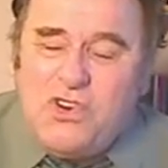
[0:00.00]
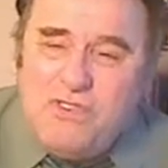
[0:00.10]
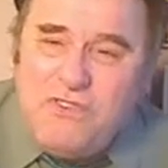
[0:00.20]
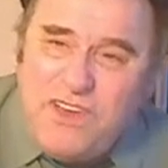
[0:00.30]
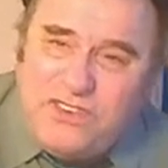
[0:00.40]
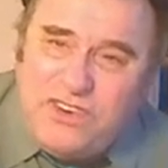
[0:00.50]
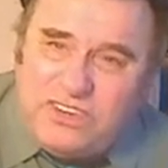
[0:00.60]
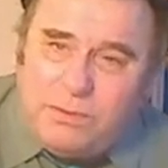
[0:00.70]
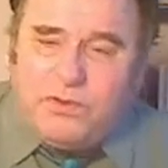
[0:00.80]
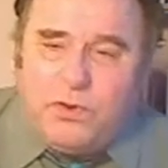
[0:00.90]

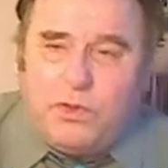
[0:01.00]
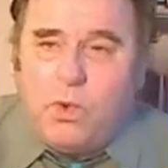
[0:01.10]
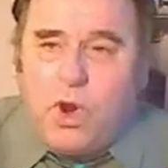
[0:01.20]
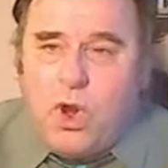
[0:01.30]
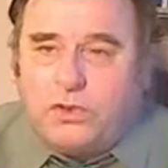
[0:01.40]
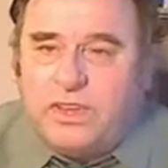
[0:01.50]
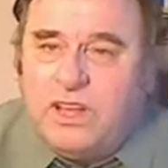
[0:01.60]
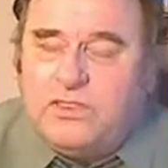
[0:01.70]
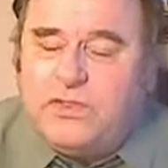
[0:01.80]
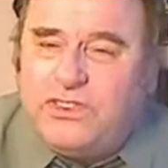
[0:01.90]
Revisionism is for the world.
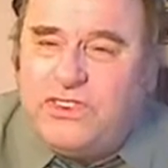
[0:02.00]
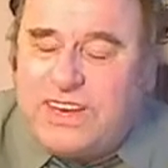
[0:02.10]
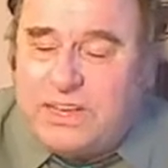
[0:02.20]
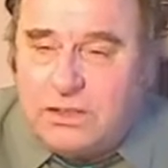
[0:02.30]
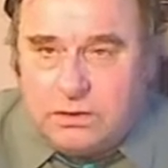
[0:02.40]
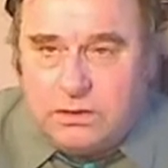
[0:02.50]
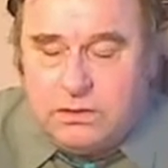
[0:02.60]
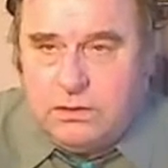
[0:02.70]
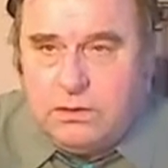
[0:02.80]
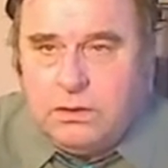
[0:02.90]
It's for secular
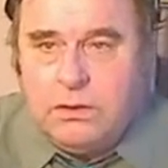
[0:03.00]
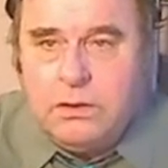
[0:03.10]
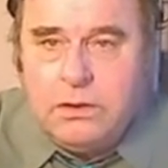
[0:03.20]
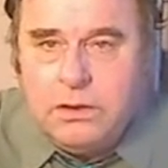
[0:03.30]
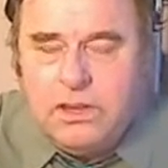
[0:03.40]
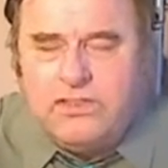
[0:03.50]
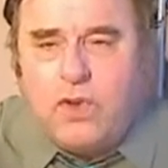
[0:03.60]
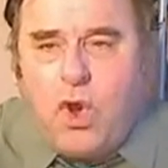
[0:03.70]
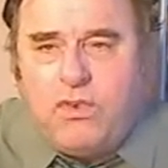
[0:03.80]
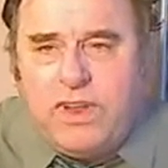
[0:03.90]

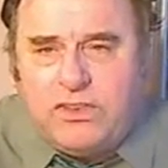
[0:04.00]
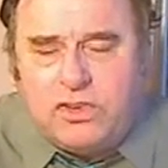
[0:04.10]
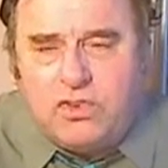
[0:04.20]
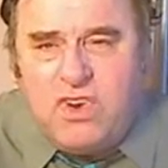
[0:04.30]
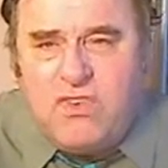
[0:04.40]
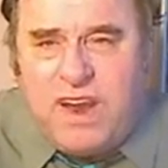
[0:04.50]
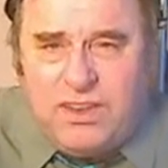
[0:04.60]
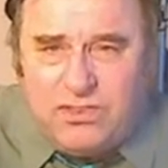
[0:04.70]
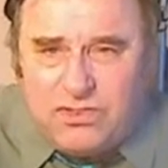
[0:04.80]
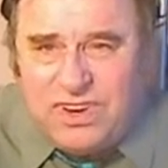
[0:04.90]
historians to rewrite
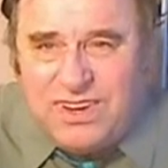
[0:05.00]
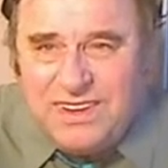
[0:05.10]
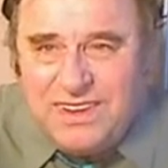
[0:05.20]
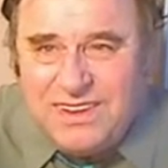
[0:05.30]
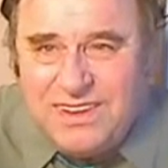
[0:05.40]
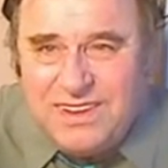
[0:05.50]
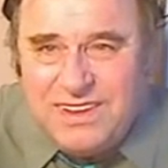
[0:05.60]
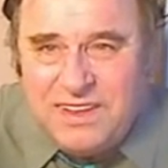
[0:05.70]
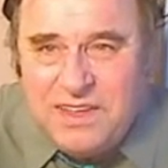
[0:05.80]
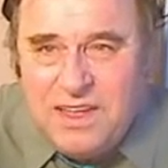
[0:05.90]
history.
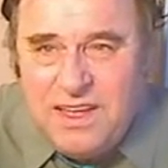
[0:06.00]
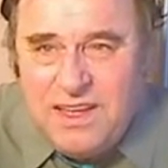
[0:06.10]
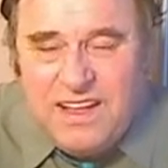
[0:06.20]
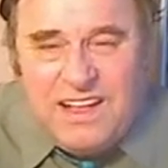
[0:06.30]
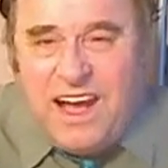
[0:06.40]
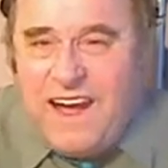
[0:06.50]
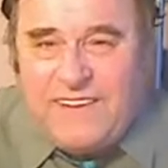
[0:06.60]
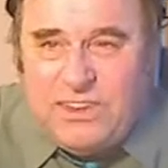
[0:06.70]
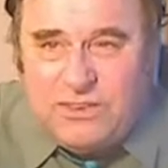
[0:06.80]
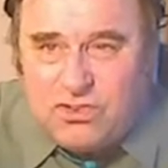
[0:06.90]

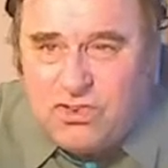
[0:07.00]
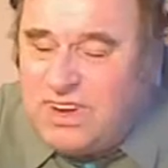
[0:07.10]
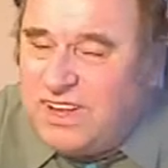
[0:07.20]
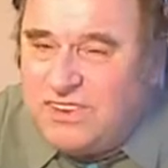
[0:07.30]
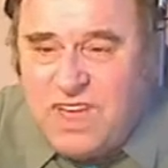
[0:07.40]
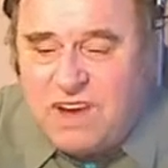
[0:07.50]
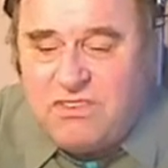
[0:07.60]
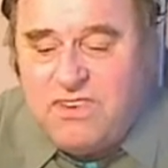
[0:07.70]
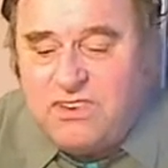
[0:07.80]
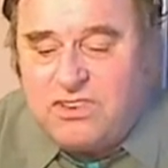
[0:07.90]
God's history is not
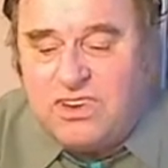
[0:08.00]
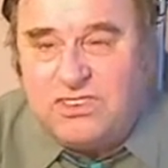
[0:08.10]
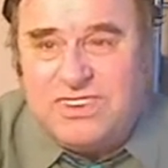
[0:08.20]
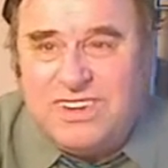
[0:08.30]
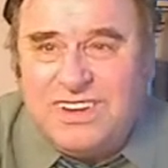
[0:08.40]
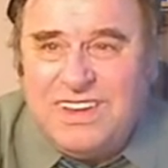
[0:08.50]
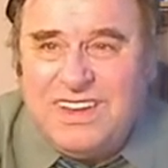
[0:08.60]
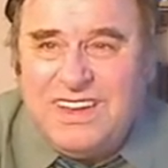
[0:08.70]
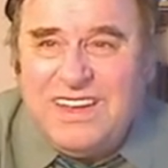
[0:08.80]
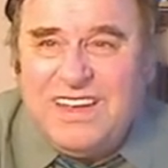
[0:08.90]
revisionist.
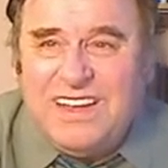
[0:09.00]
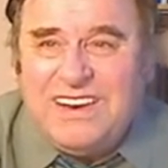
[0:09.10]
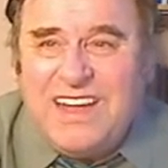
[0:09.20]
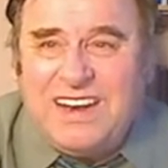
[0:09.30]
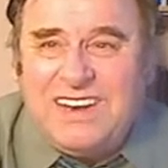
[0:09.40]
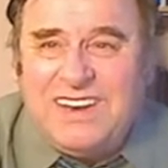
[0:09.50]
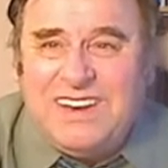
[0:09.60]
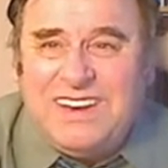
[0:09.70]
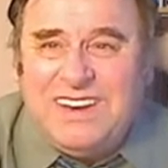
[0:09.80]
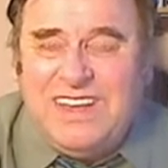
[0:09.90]
Not
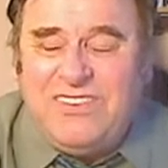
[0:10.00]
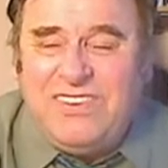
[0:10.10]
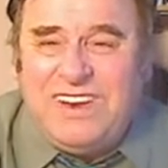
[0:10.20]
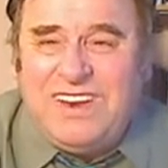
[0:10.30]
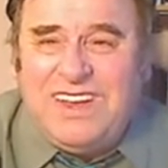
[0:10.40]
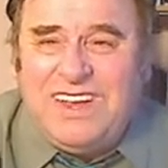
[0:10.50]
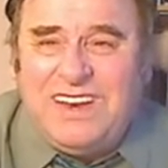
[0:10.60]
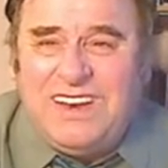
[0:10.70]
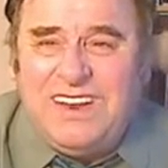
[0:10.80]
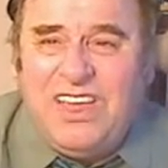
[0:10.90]
even
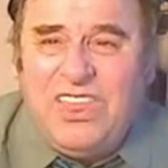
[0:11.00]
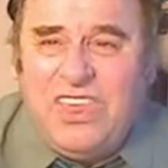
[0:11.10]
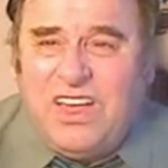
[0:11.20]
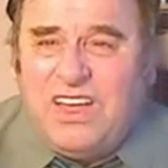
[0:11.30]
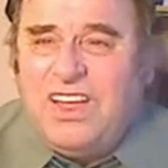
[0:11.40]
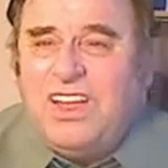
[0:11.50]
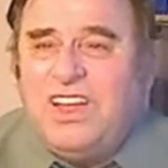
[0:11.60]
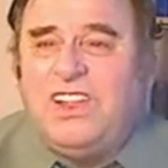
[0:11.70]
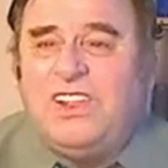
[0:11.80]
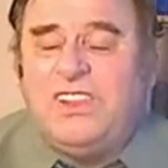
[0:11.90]
in the
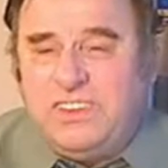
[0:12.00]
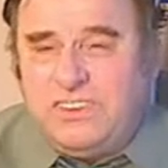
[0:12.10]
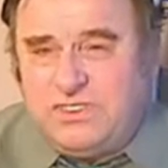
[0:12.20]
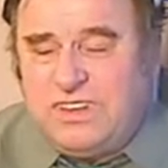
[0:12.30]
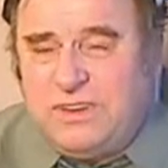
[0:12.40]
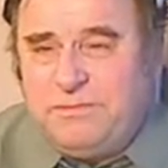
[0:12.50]
least.